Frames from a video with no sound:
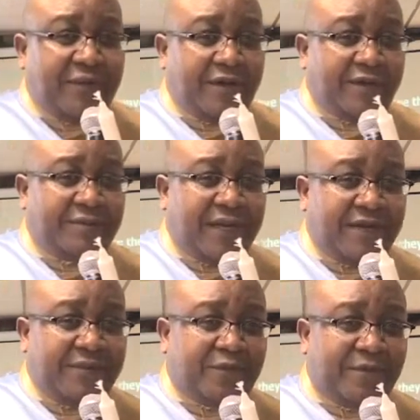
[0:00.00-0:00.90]
uh, man
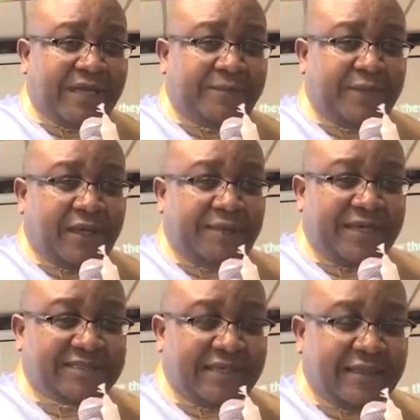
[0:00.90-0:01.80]
of the poor by the uh,
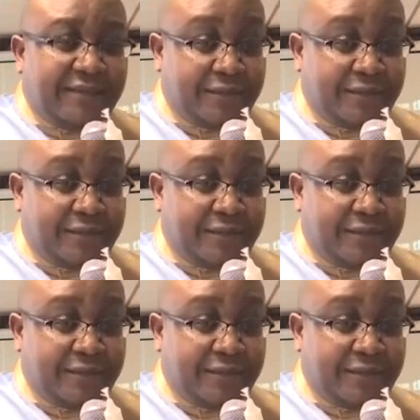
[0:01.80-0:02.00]
bedside?